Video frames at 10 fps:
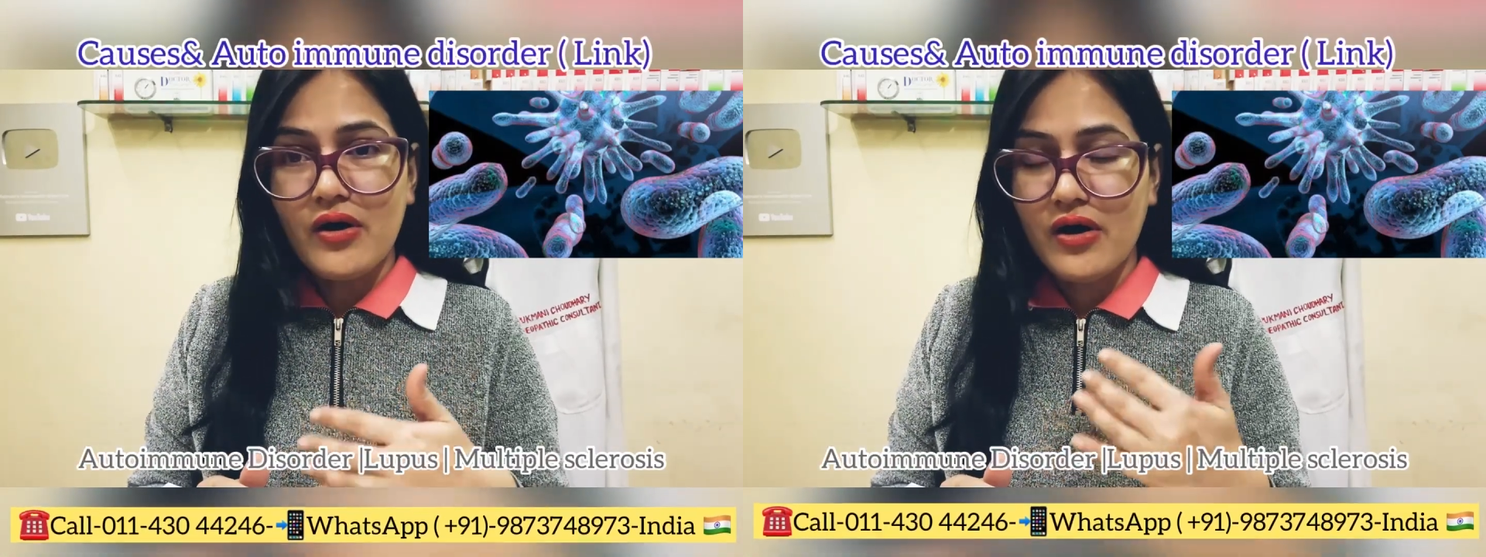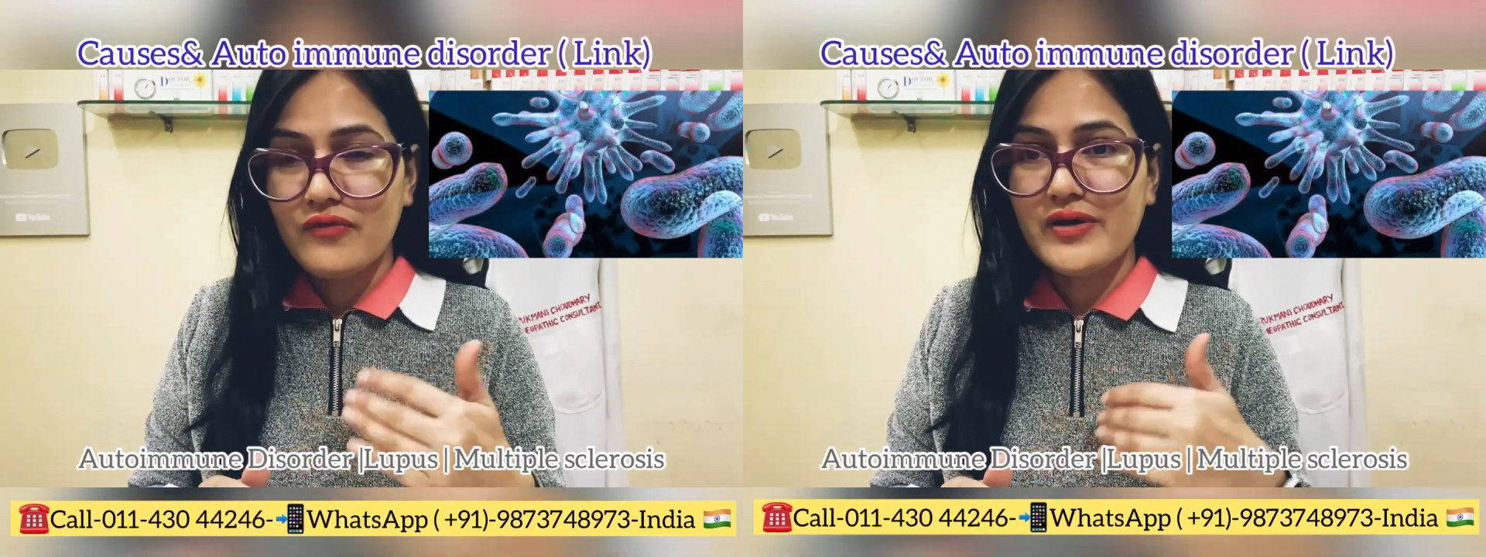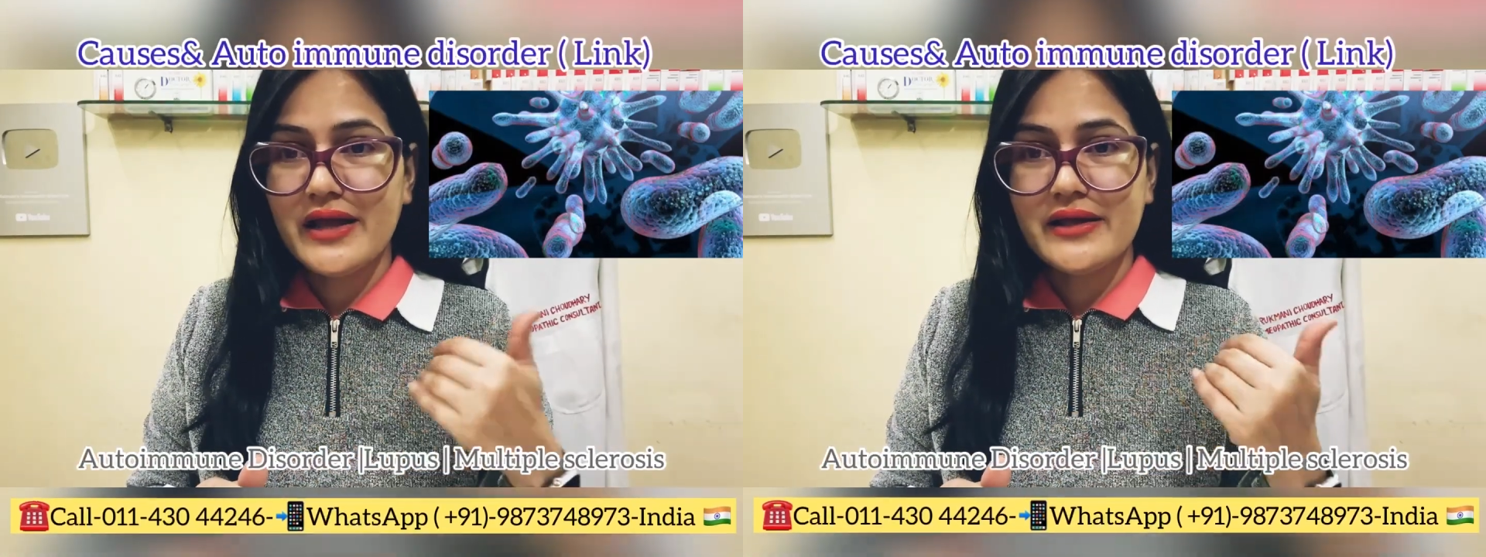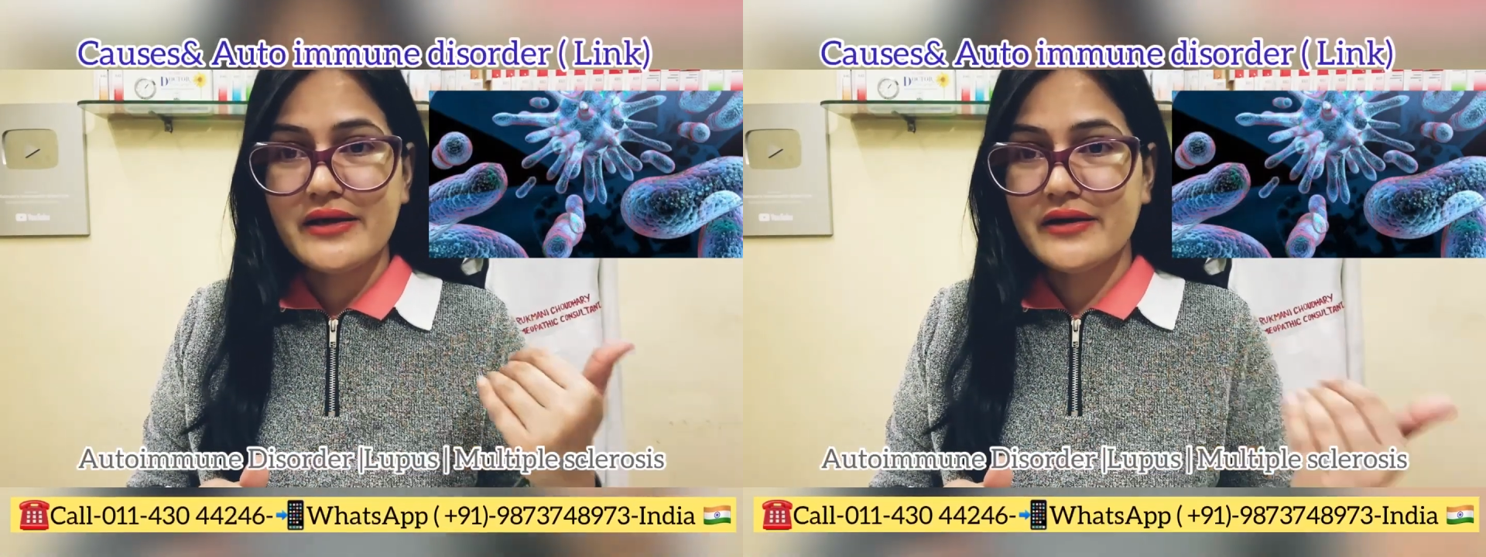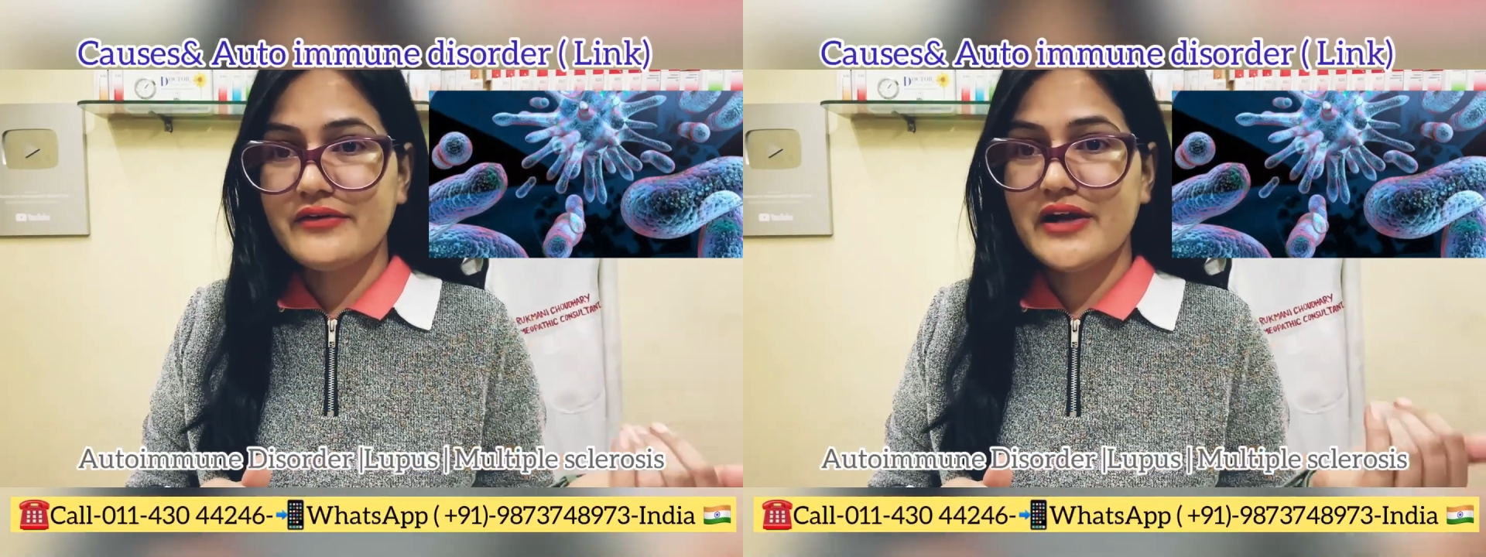of
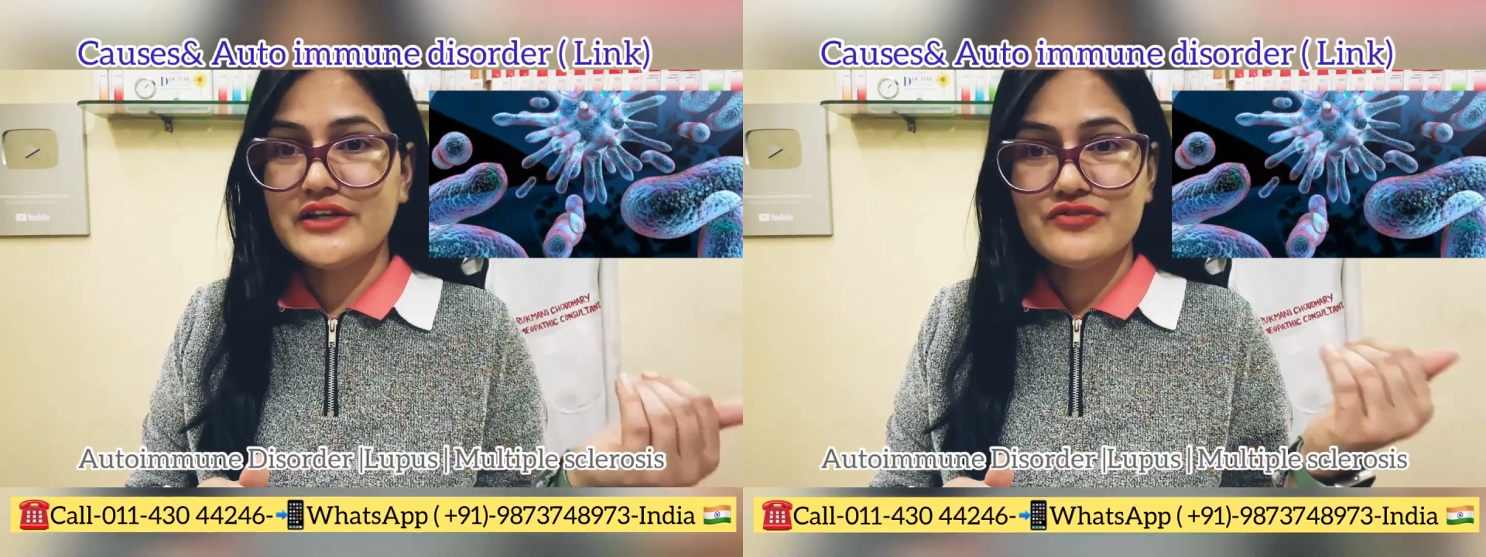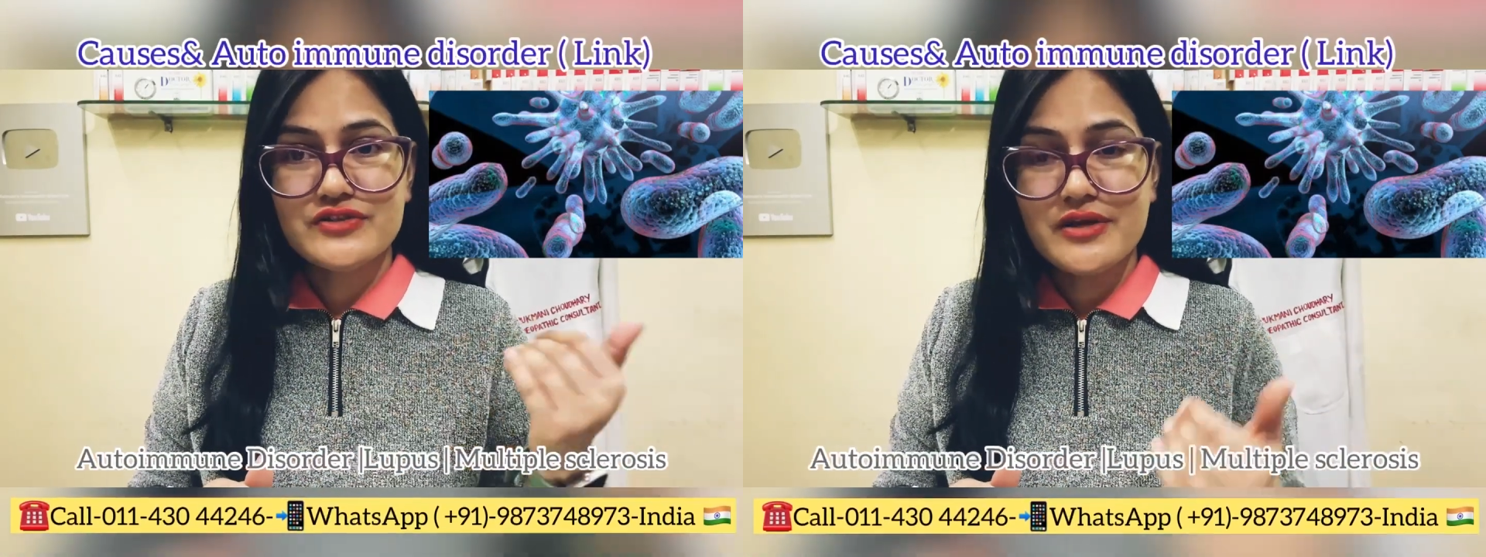transverse